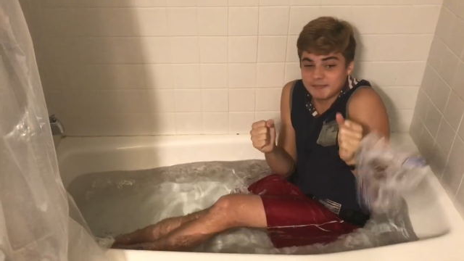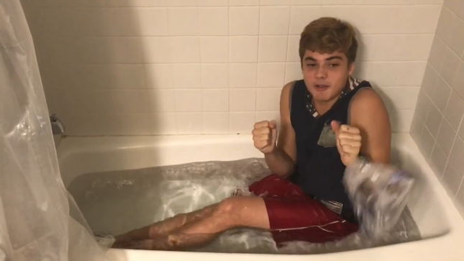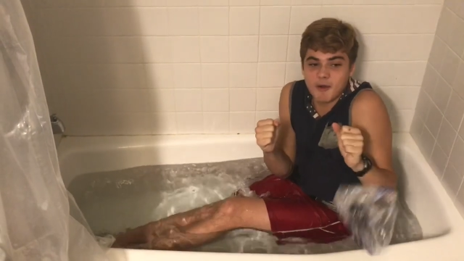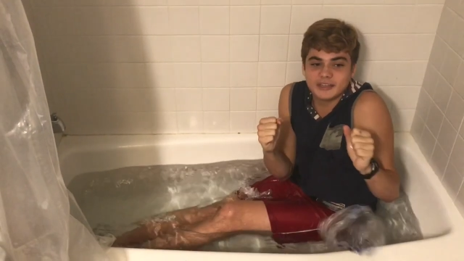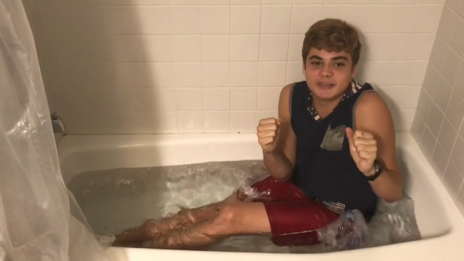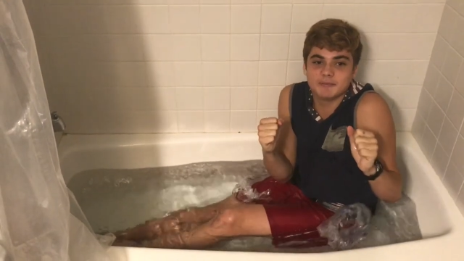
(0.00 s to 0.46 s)

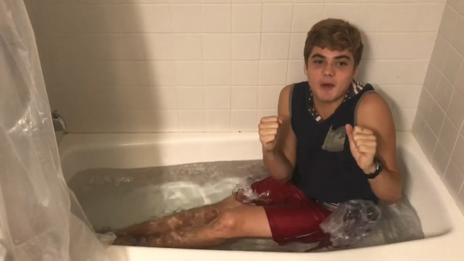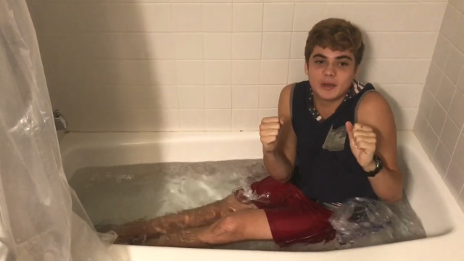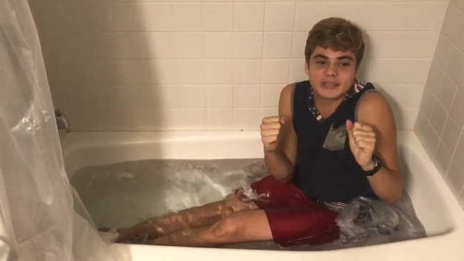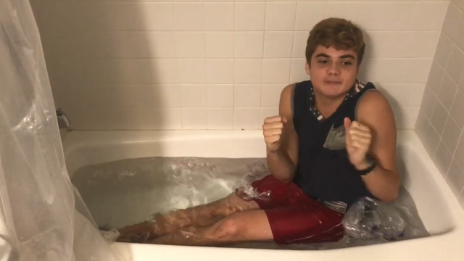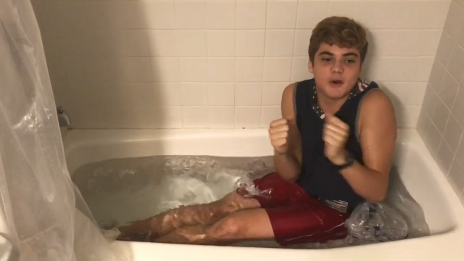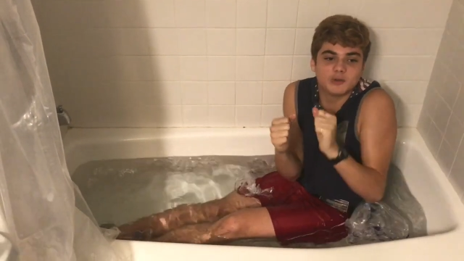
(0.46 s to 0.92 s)
going, keep
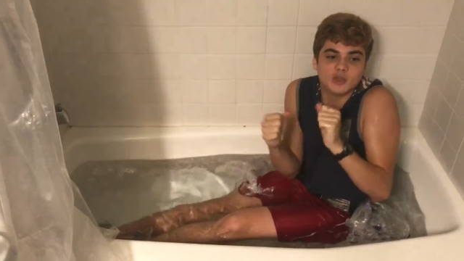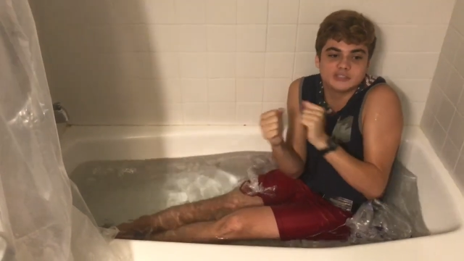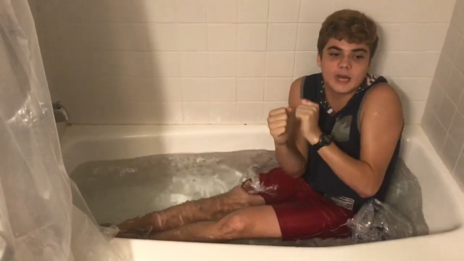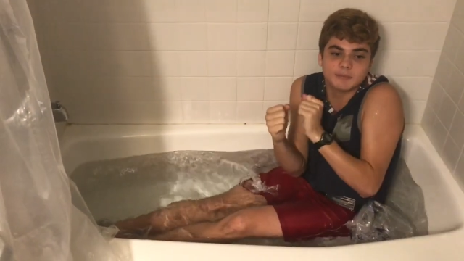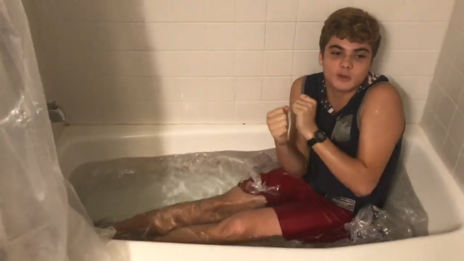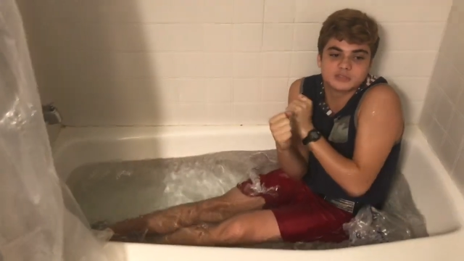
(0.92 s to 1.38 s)
going, keep going!
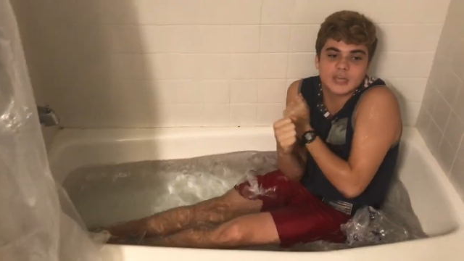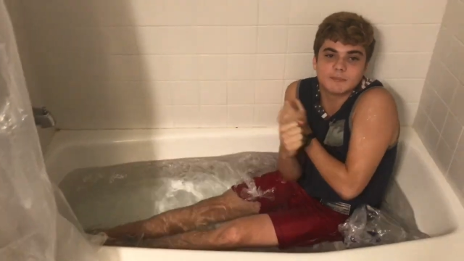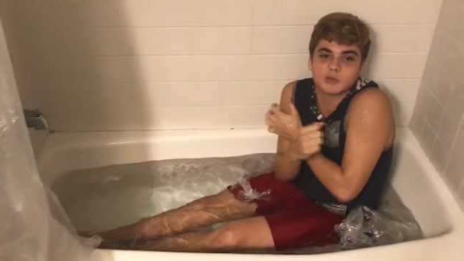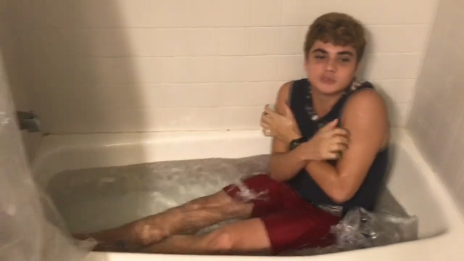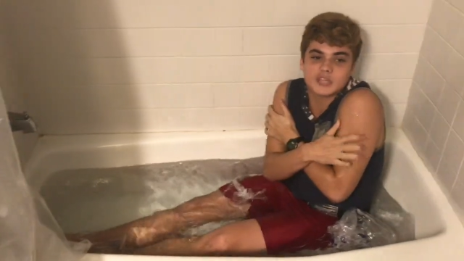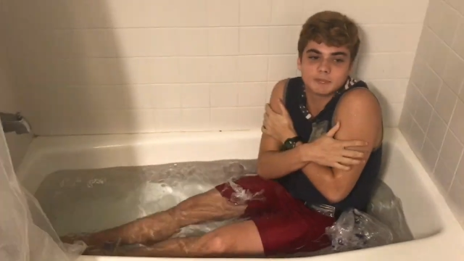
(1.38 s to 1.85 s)
Don't stop! Don't
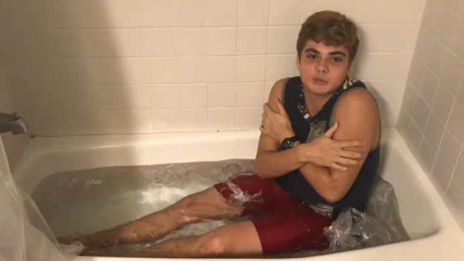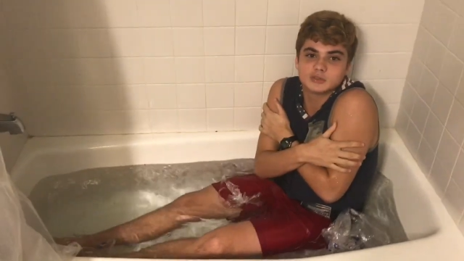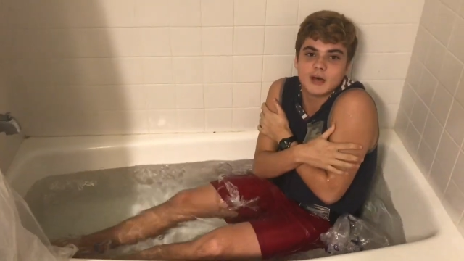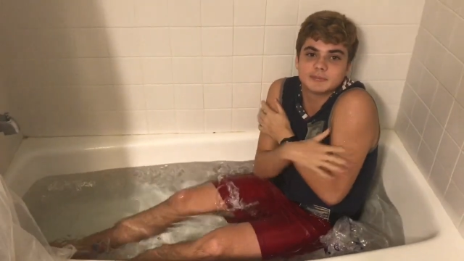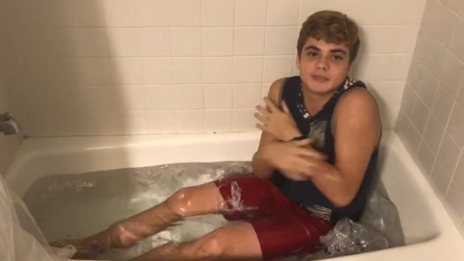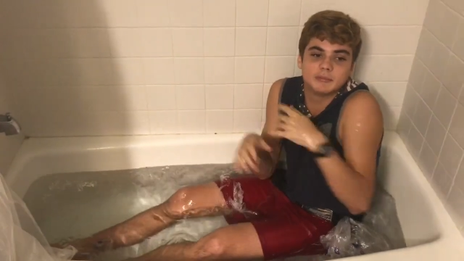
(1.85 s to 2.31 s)
stop! Don't stop!
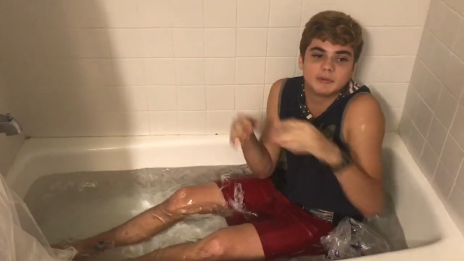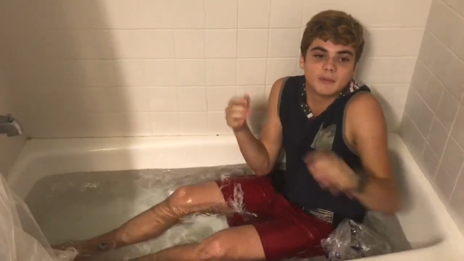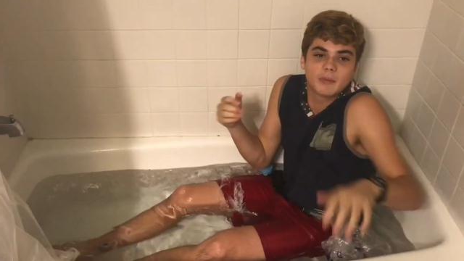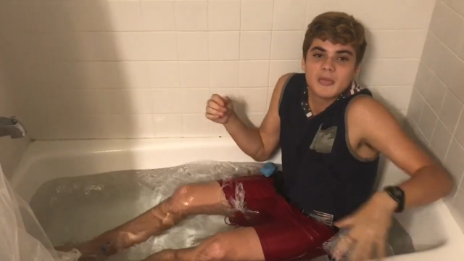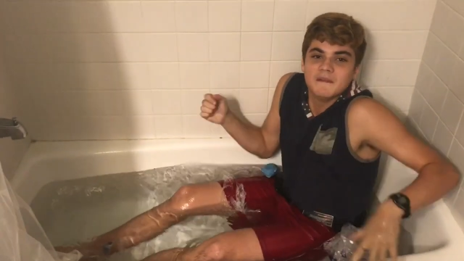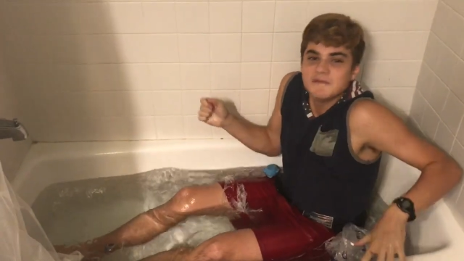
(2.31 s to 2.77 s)
Don't stop! Keep Which going.